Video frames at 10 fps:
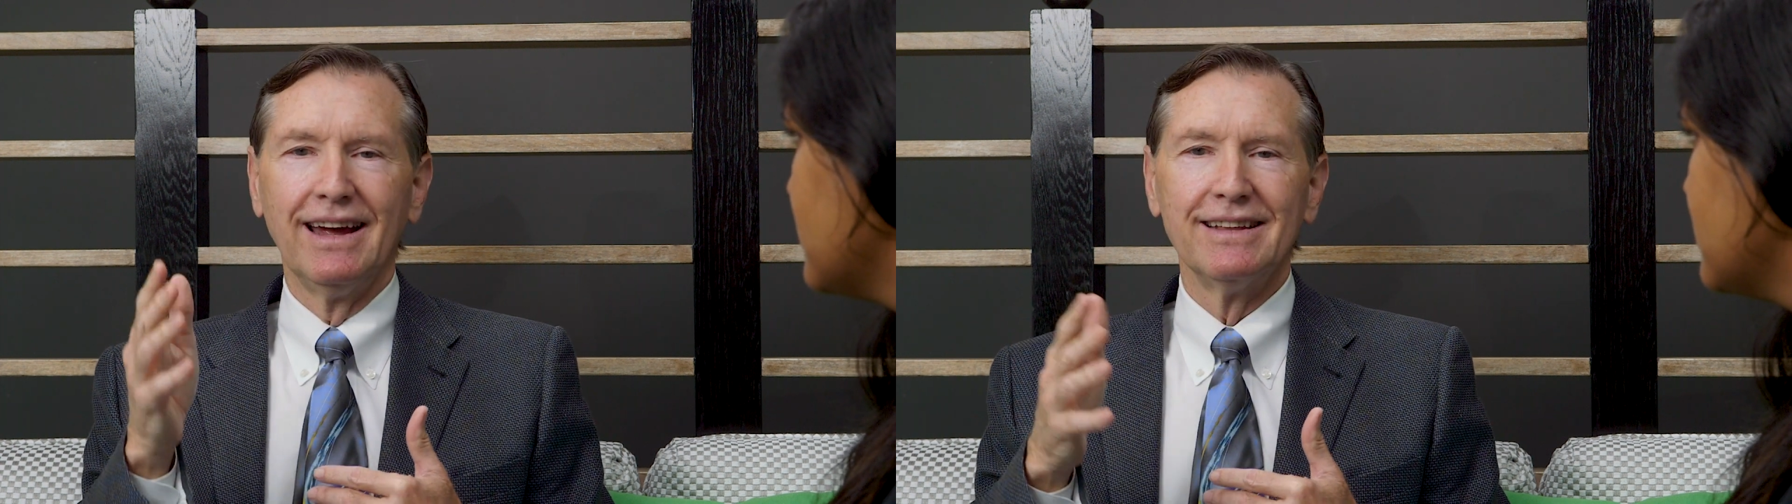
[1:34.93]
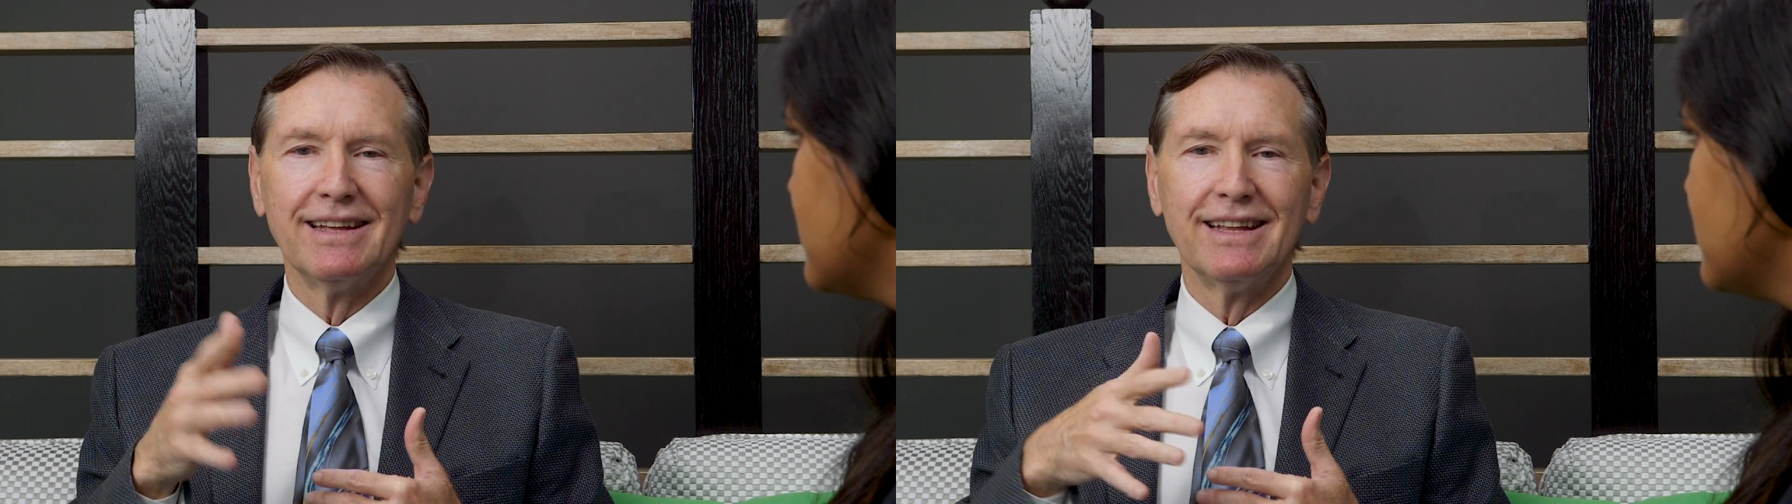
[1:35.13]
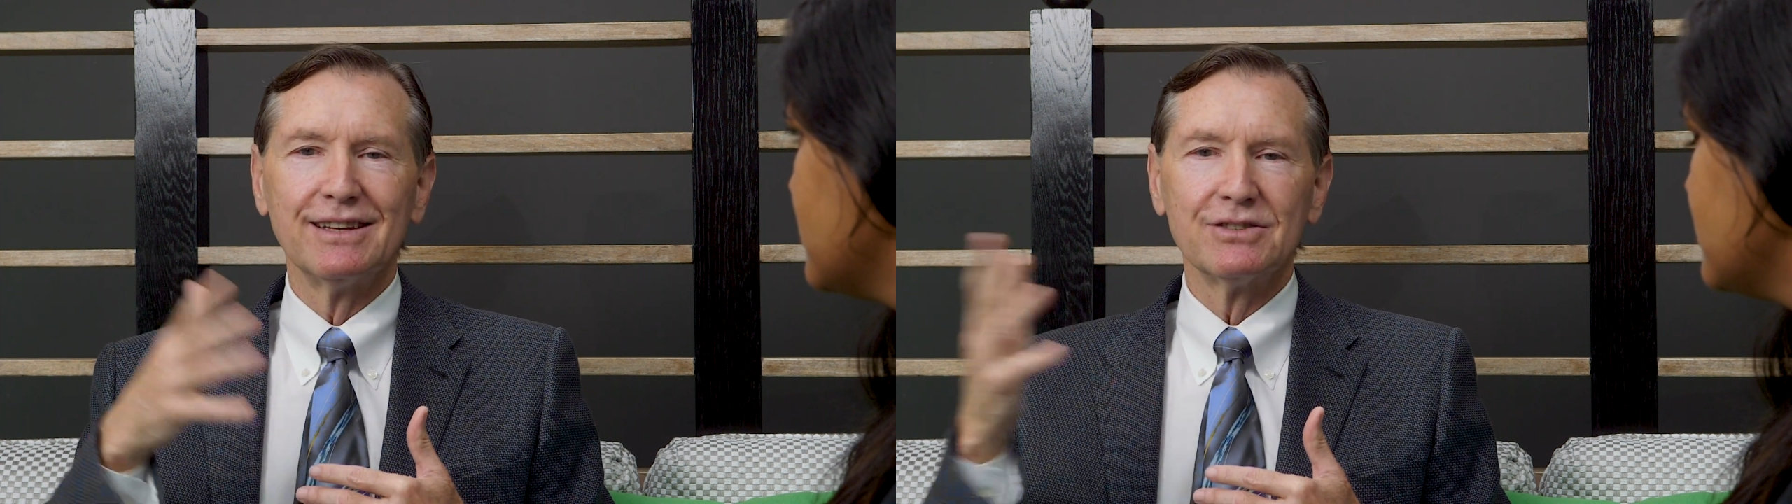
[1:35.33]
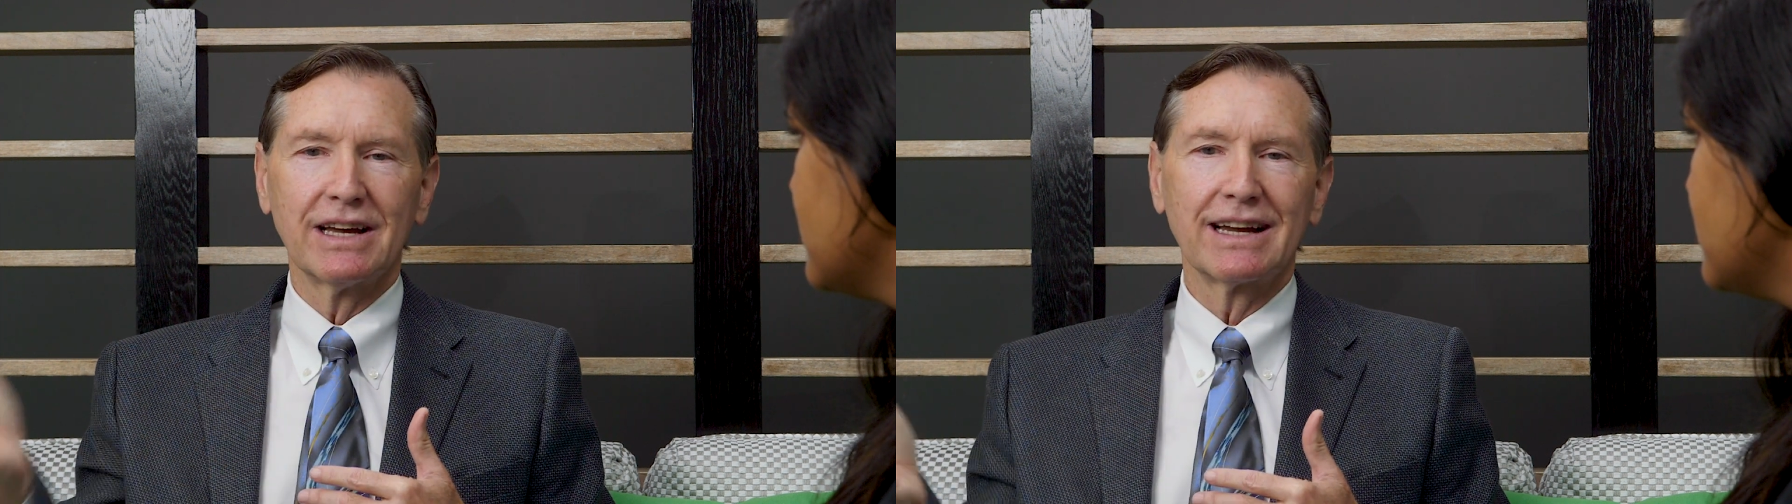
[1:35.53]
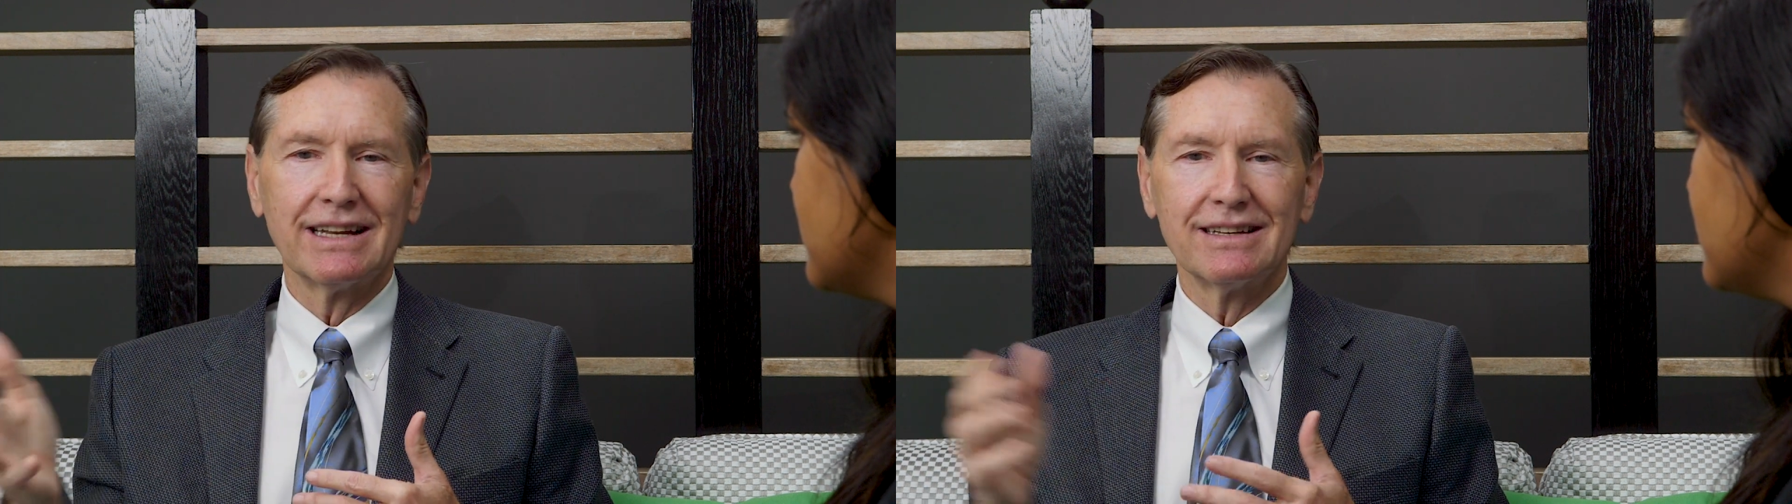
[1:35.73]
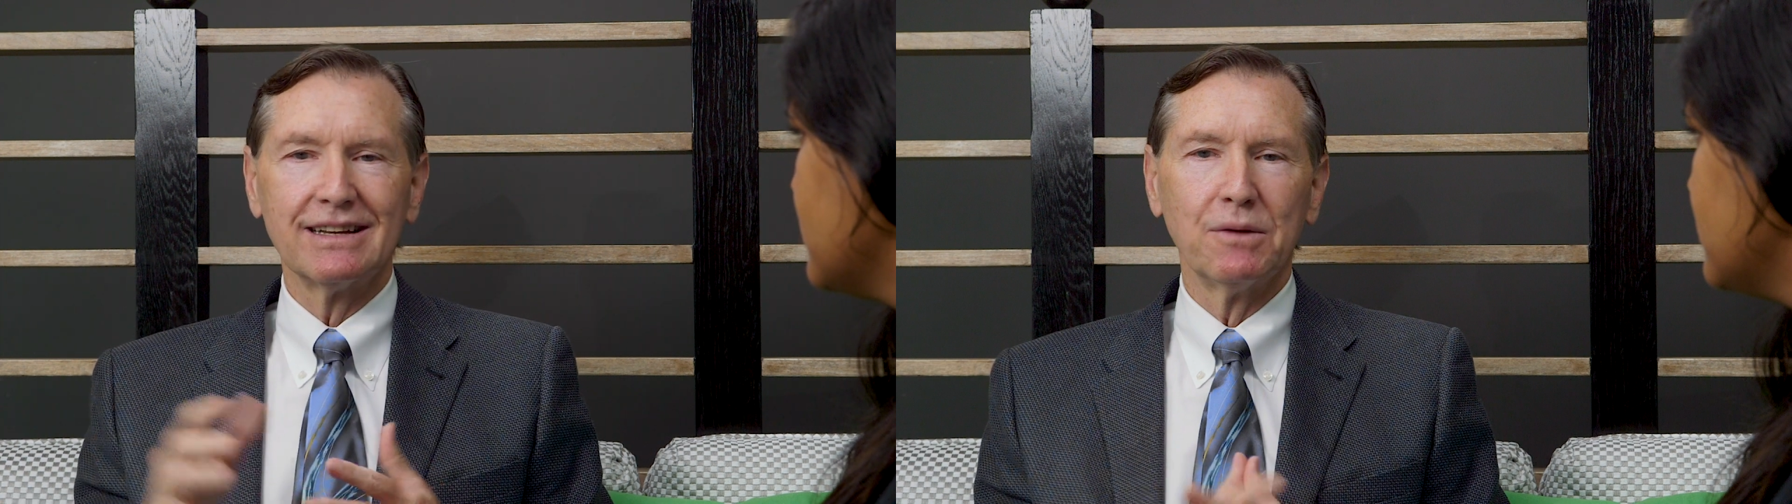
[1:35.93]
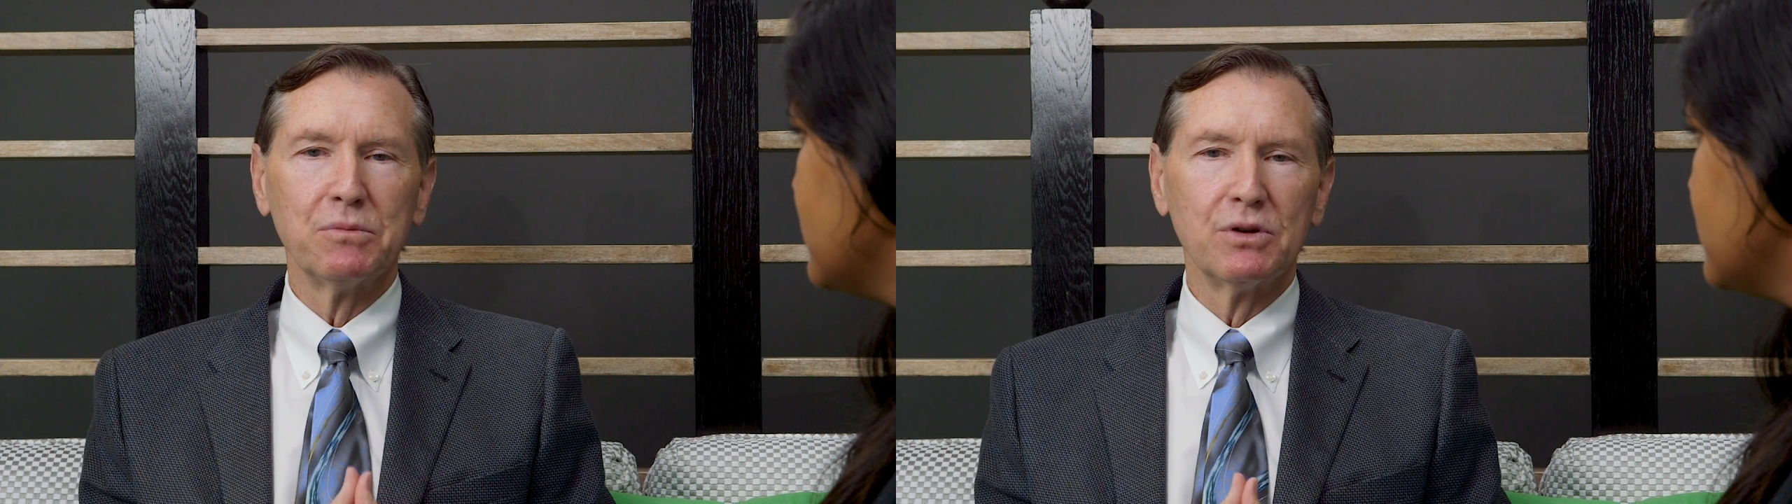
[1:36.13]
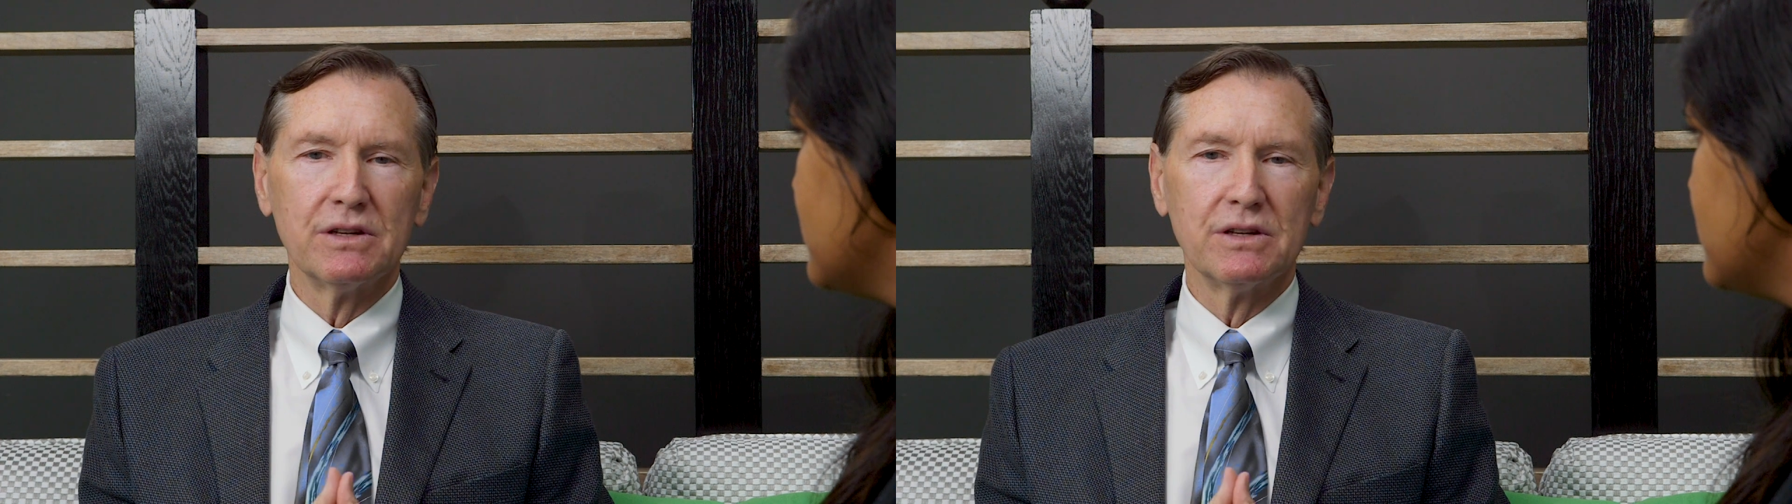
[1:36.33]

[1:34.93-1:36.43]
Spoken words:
and then the second number,